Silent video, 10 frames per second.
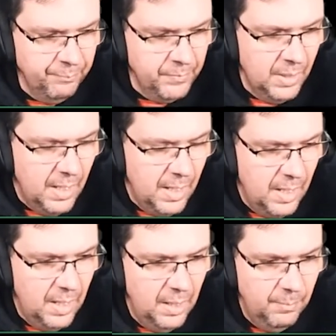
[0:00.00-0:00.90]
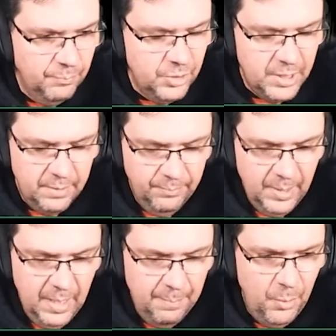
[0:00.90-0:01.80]
um, to give mm.
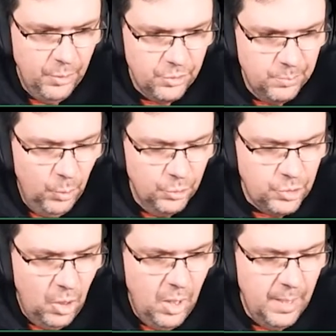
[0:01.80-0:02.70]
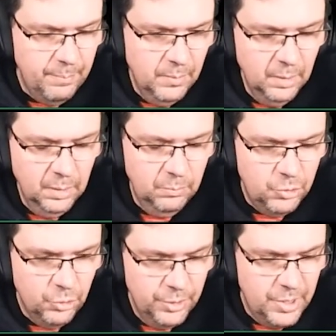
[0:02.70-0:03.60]
uh, modders more time
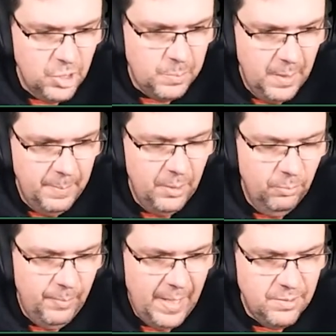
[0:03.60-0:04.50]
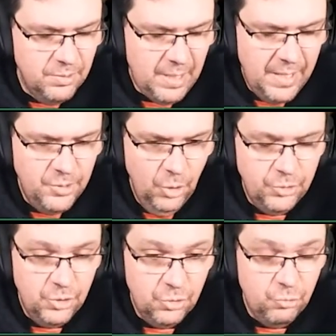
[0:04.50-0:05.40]
during the experimental phases and not
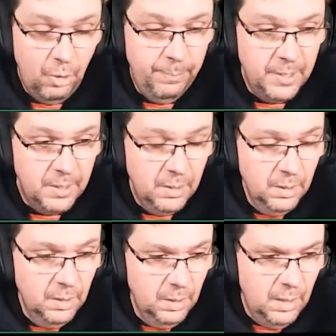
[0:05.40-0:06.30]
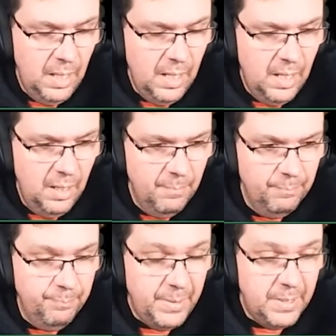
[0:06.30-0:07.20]
just dropping um,
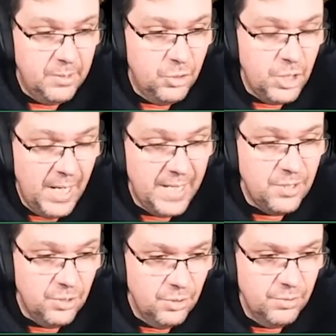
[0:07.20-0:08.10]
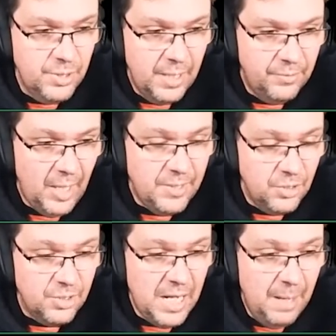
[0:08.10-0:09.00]
big changes that they
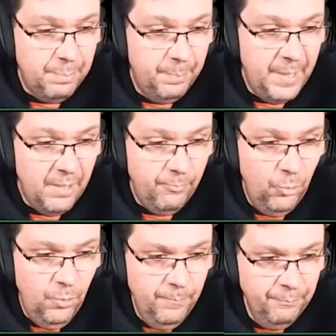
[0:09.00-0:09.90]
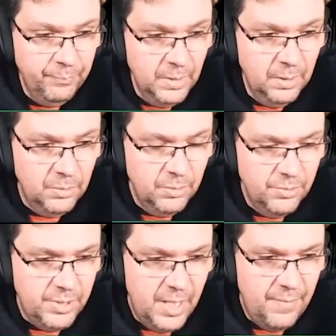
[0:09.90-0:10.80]
just can't prepare for.
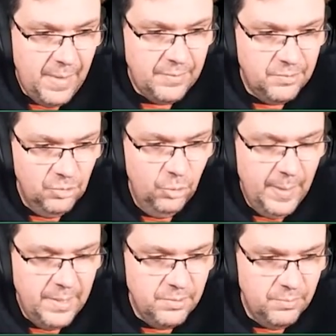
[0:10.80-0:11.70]
Because, yeah, that's always